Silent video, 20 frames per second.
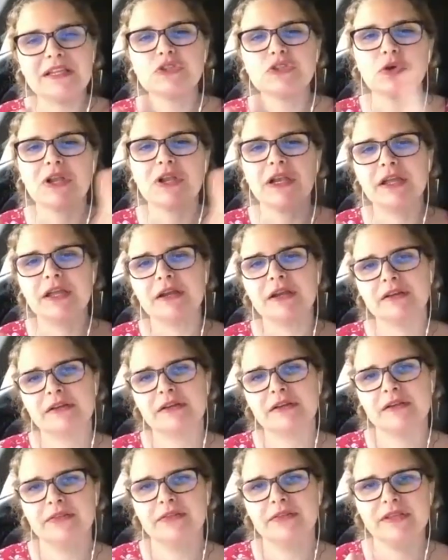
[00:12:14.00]
to clear
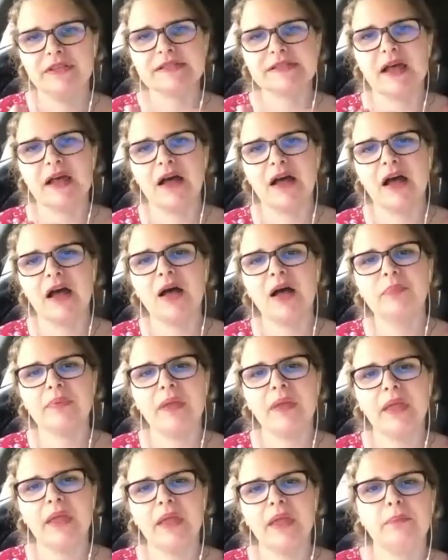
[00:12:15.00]
this up
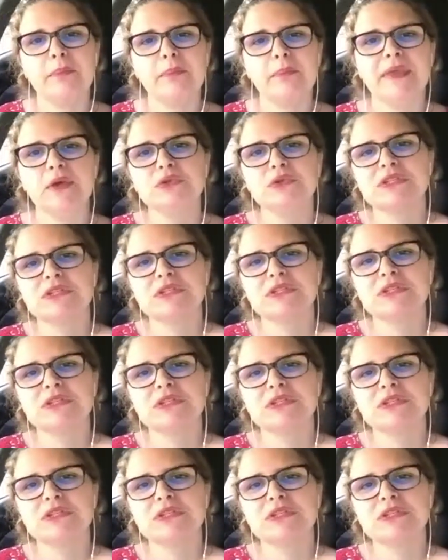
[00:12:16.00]
and build